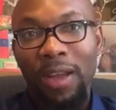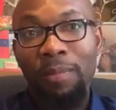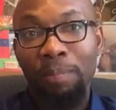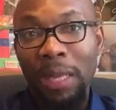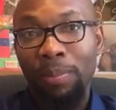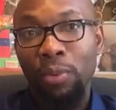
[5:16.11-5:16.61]

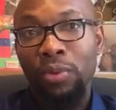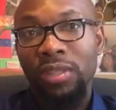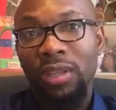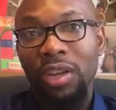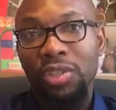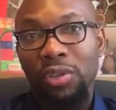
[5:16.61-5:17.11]
and people will
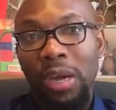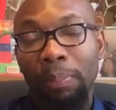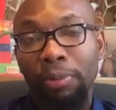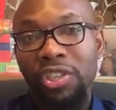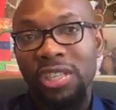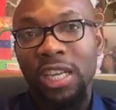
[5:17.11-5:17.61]
start to
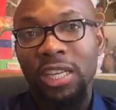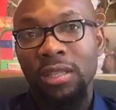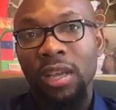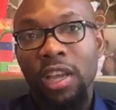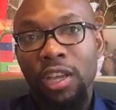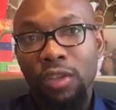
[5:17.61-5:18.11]
appreciate
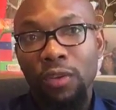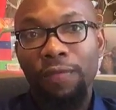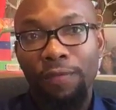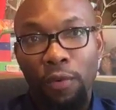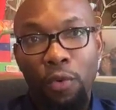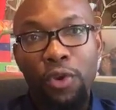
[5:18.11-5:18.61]
you
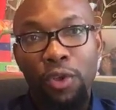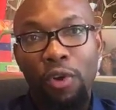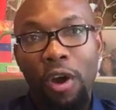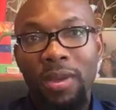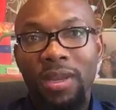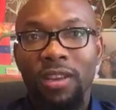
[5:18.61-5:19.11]
for who you
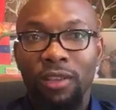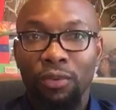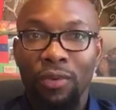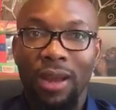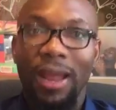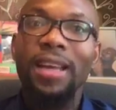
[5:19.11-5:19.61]
are because they
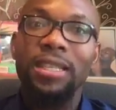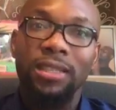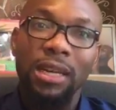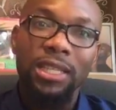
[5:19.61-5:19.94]
realize that,